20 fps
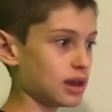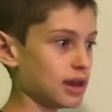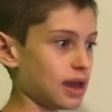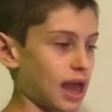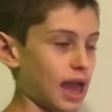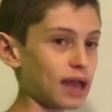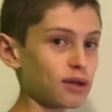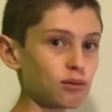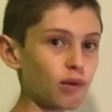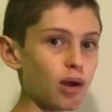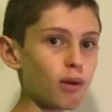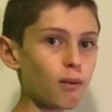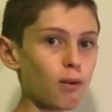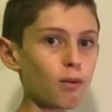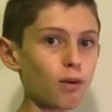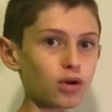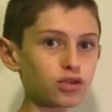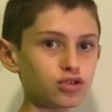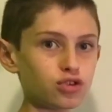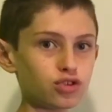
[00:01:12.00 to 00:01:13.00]
And what we
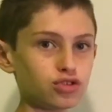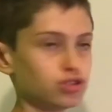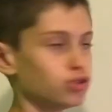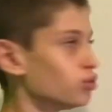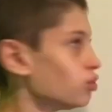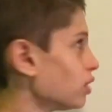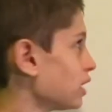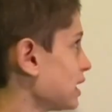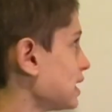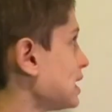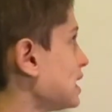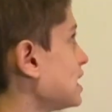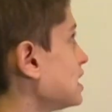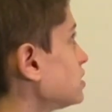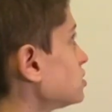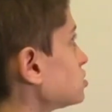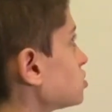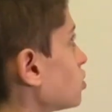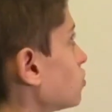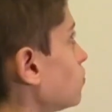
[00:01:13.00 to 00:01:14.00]
want to do
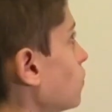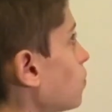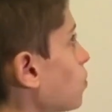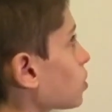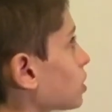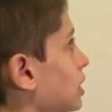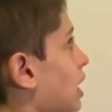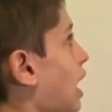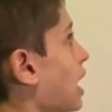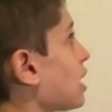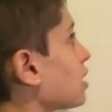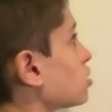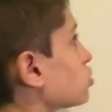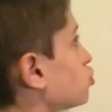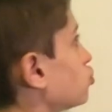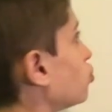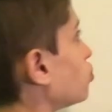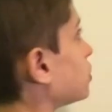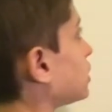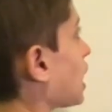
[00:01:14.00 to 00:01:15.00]
is we would like
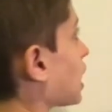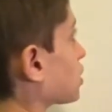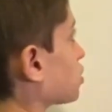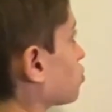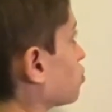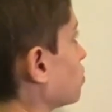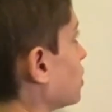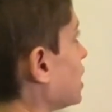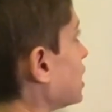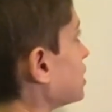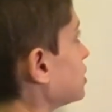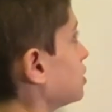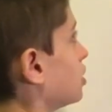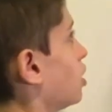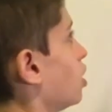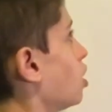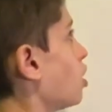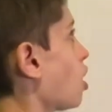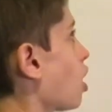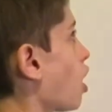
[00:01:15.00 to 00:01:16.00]
to get rid
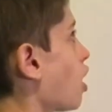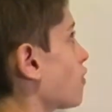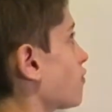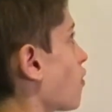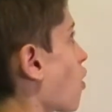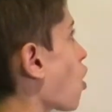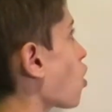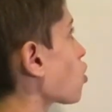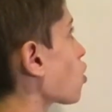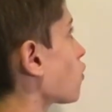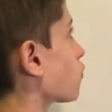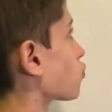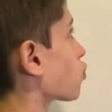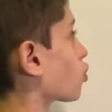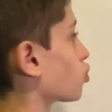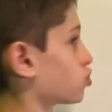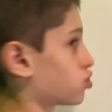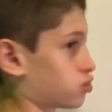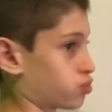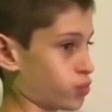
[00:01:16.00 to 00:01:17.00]
of all of
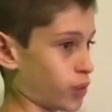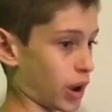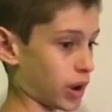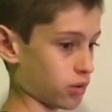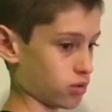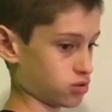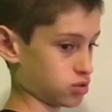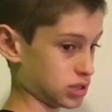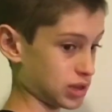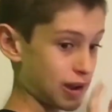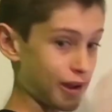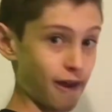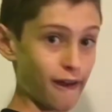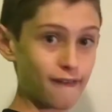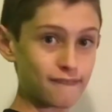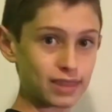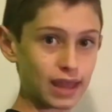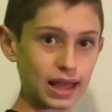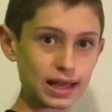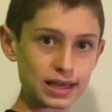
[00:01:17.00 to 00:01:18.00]
those square roots.
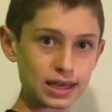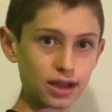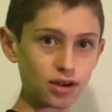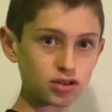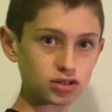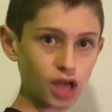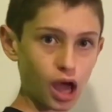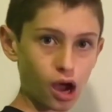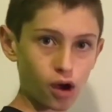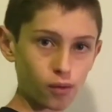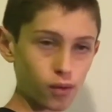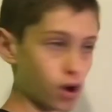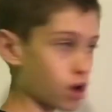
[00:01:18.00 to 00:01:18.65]
And here's how we